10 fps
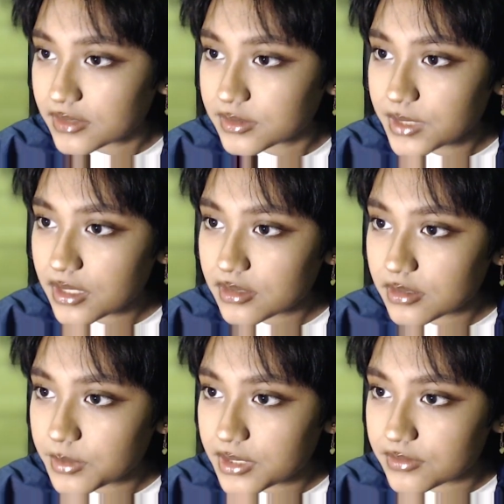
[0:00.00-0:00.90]
Okay, so we got a
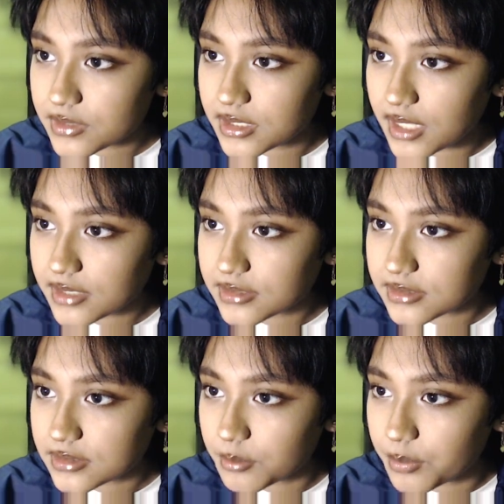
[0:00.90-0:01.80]
little bit of a
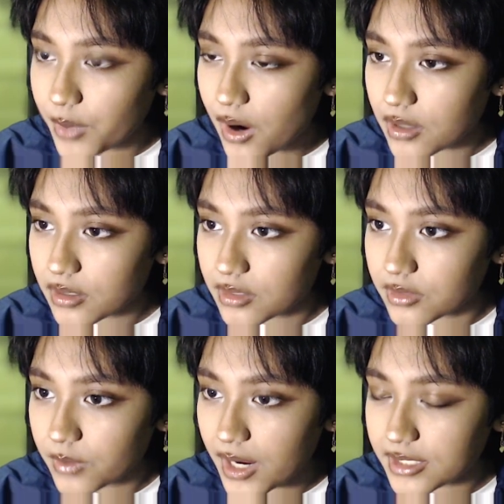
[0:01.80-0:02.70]
nice bar on
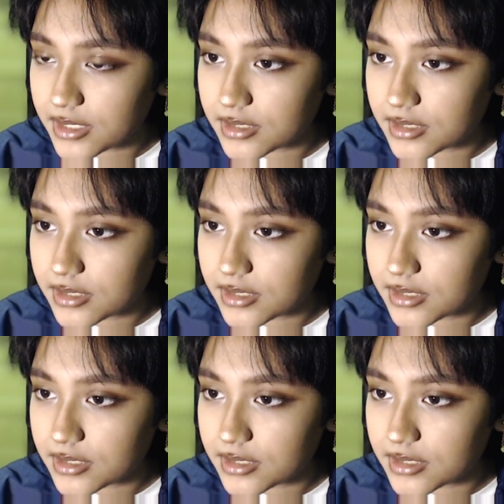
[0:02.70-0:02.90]
the right